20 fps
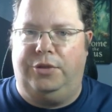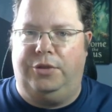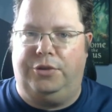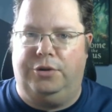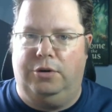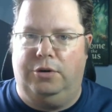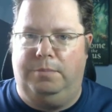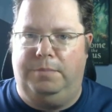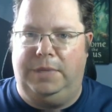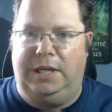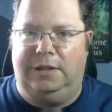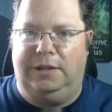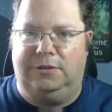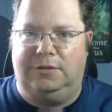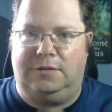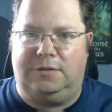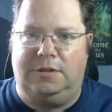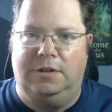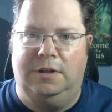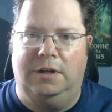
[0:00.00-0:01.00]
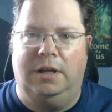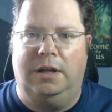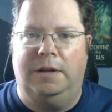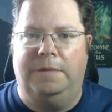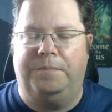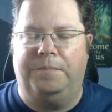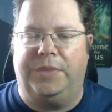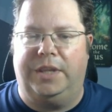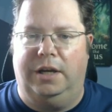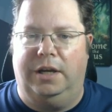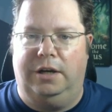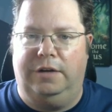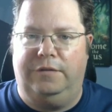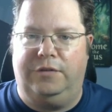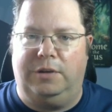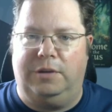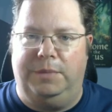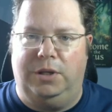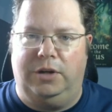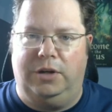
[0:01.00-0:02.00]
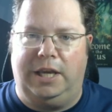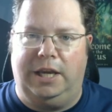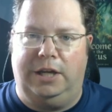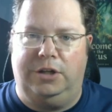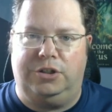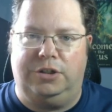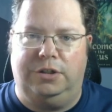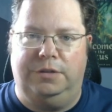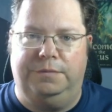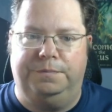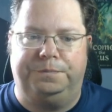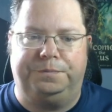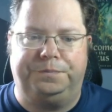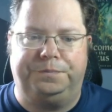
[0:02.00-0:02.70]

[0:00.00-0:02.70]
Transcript: third means of communication.